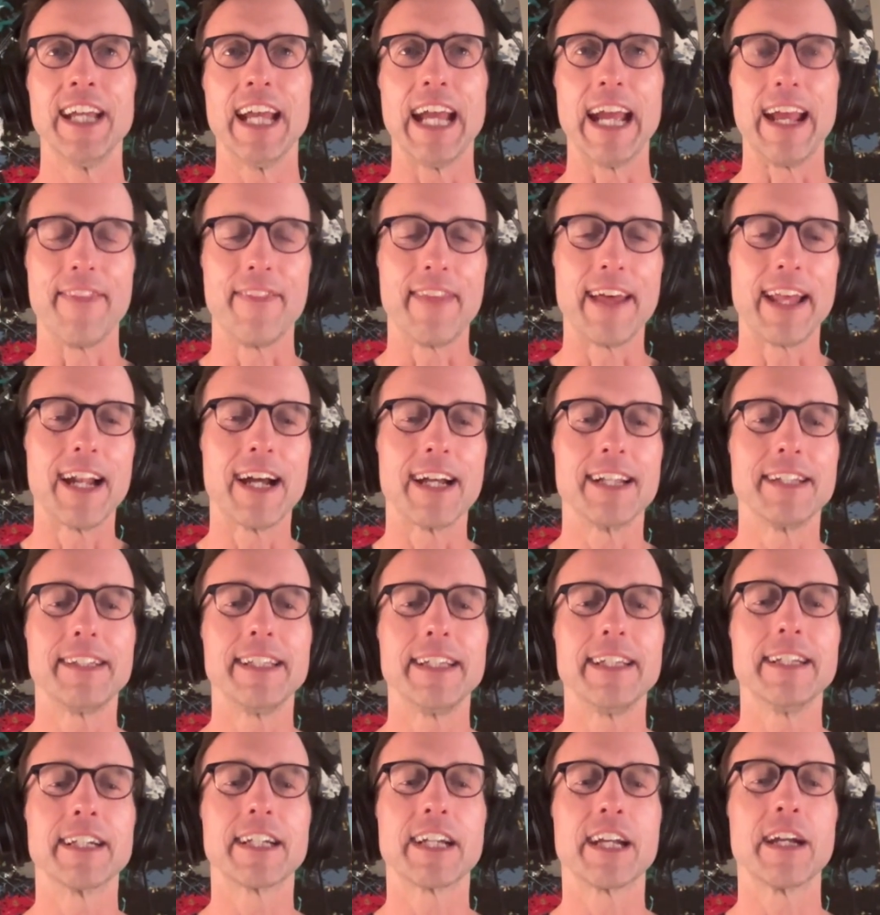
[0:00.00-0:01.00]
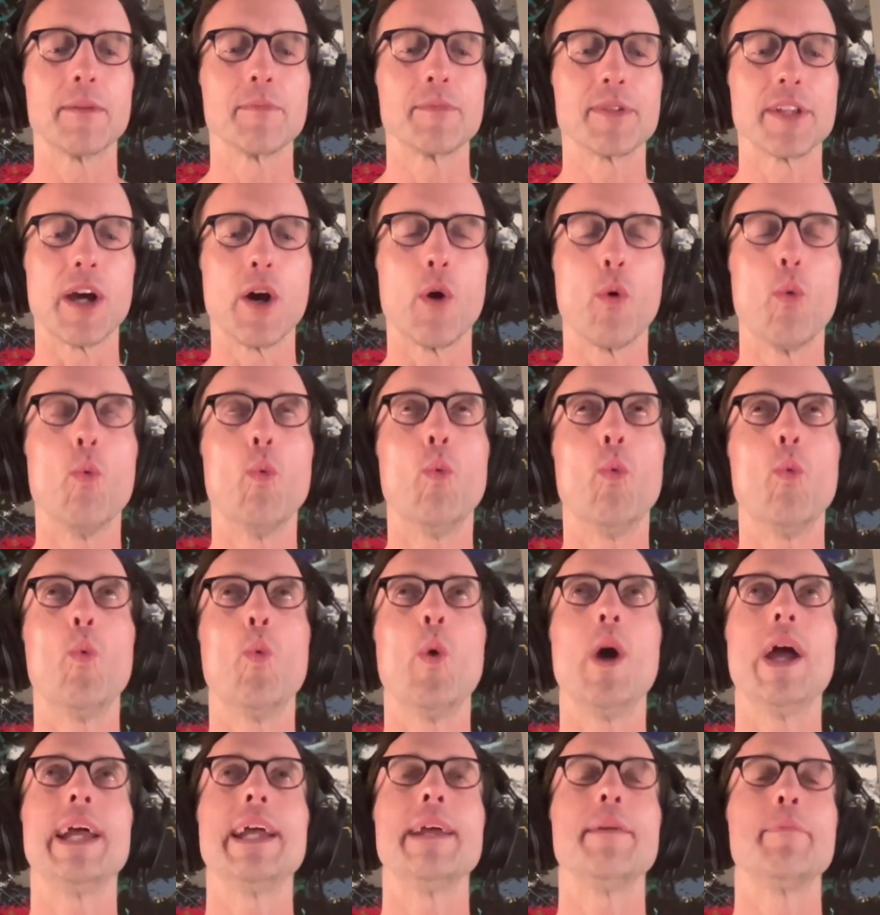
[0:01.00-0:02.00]
And that idea comes out
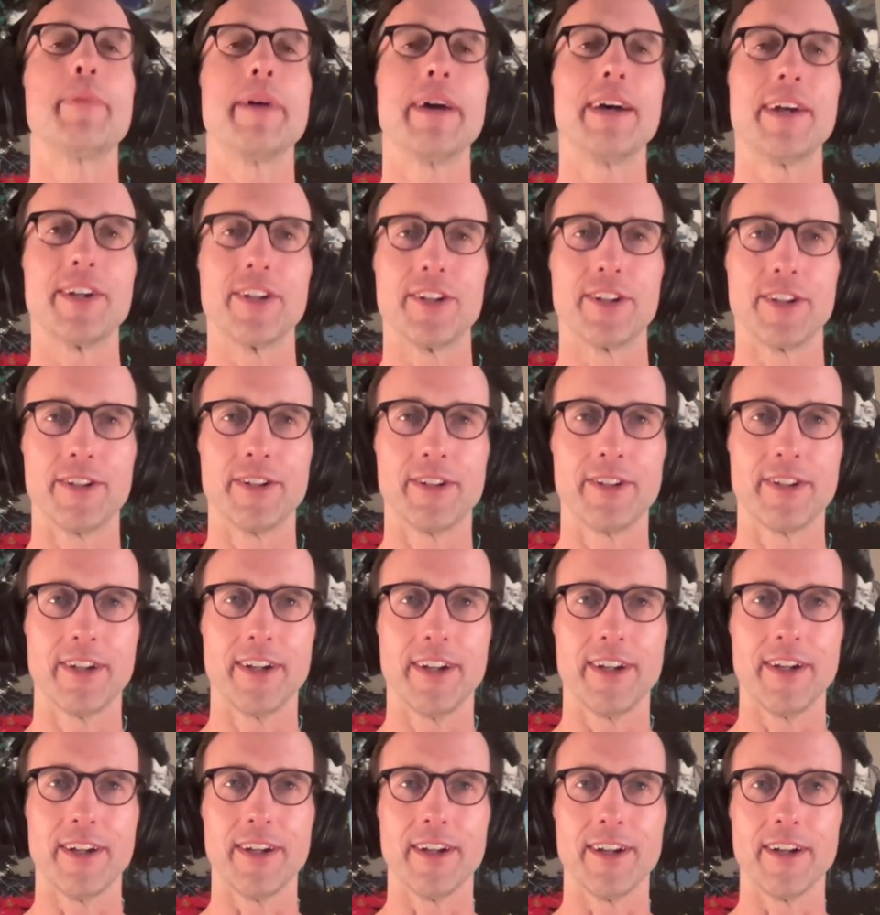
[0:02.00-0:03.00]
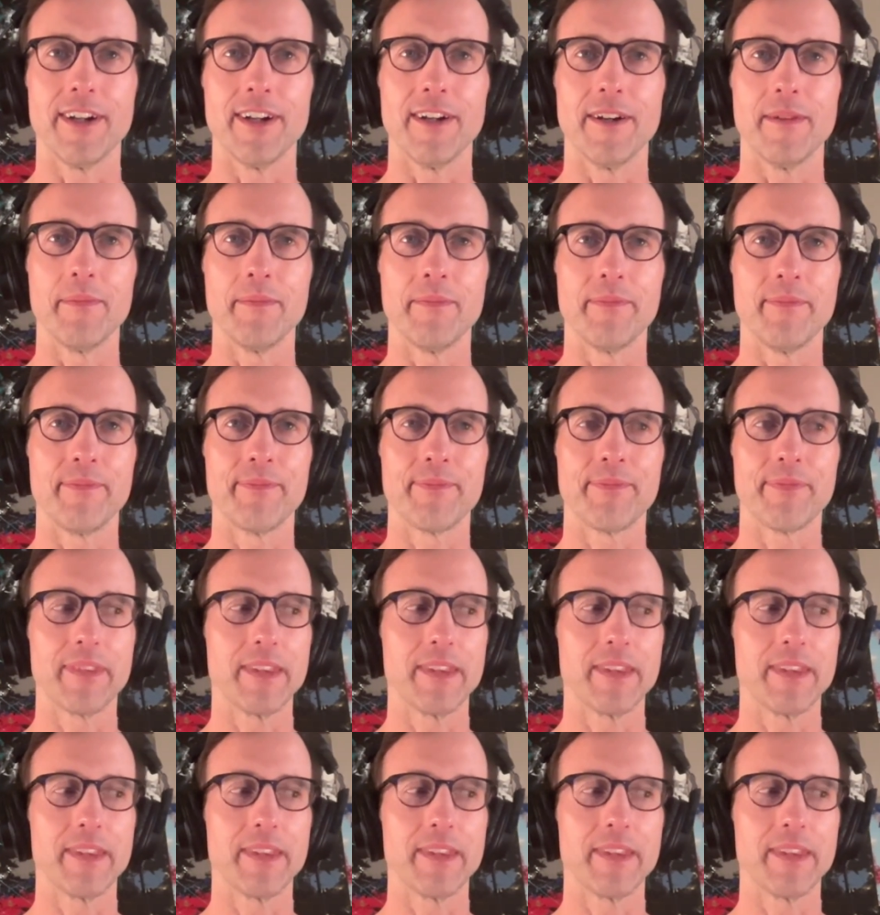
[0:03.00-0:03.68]
way better um,